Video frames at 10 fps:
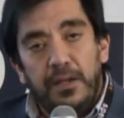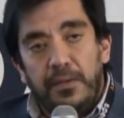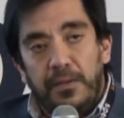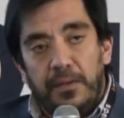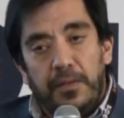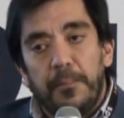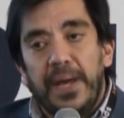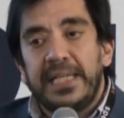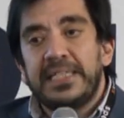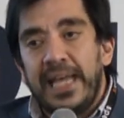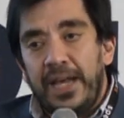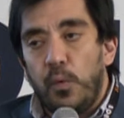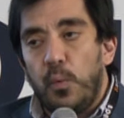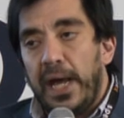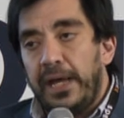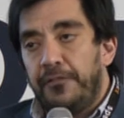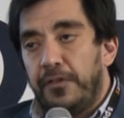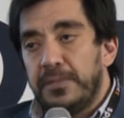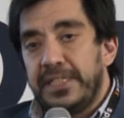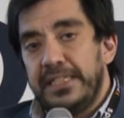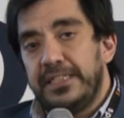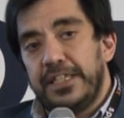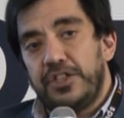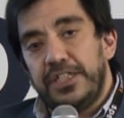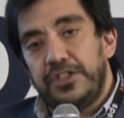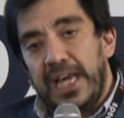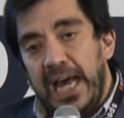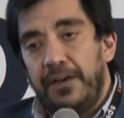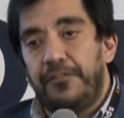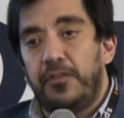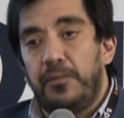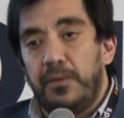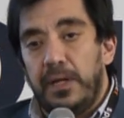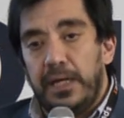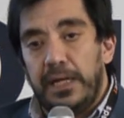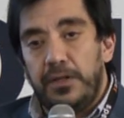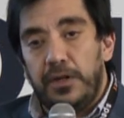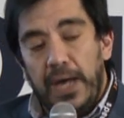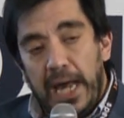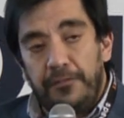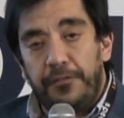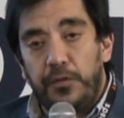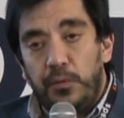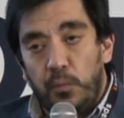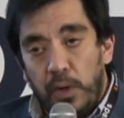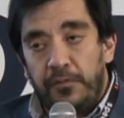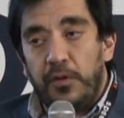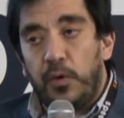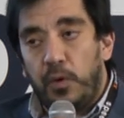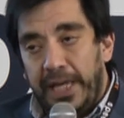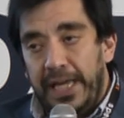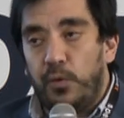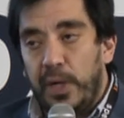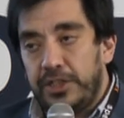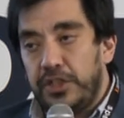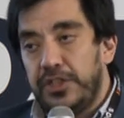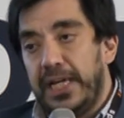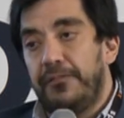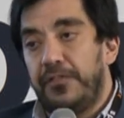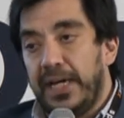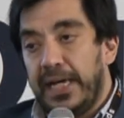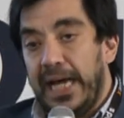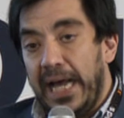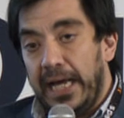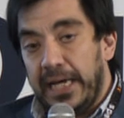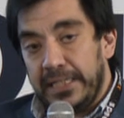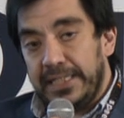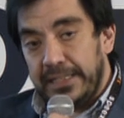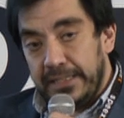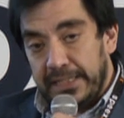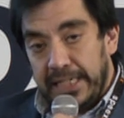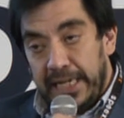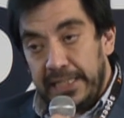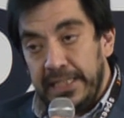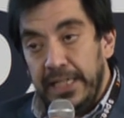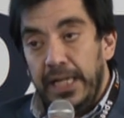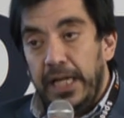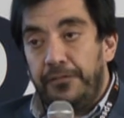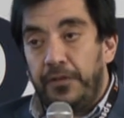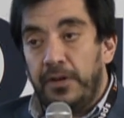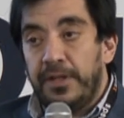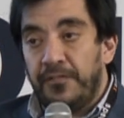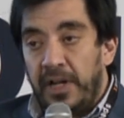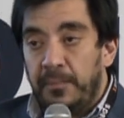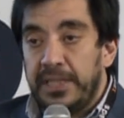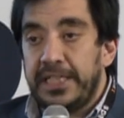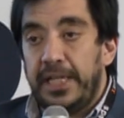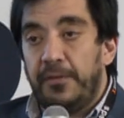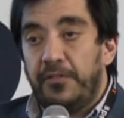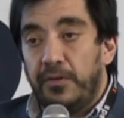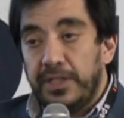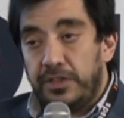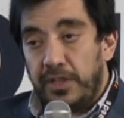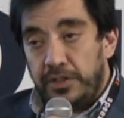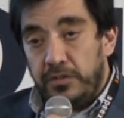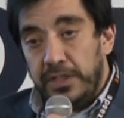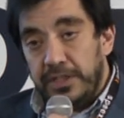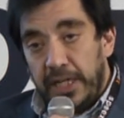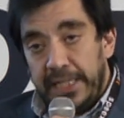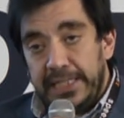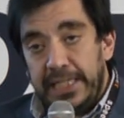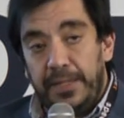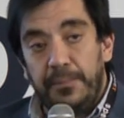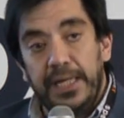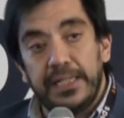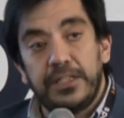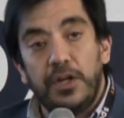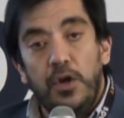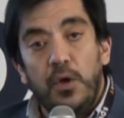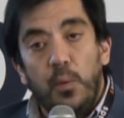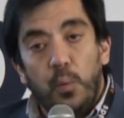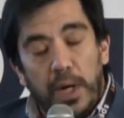the main takeaway from today's session is you have to one of the key questions you have to ask at the start, if you're a development team, if you're an instructional design team, is what